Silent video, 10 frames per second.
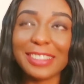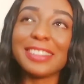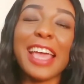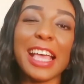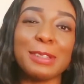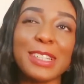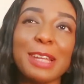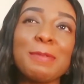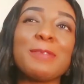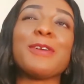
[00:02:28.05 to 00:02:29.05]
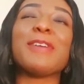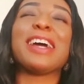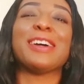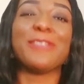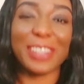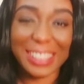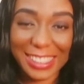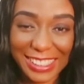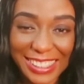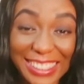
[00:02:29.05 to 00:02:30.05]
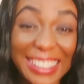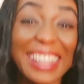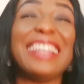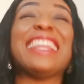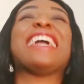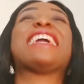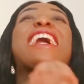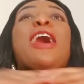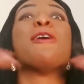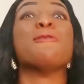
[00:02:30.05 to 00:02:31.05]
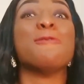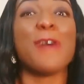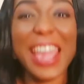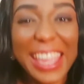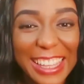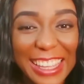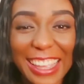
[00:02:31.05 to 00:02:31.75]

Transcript: especially people from Anambra State. Like, why?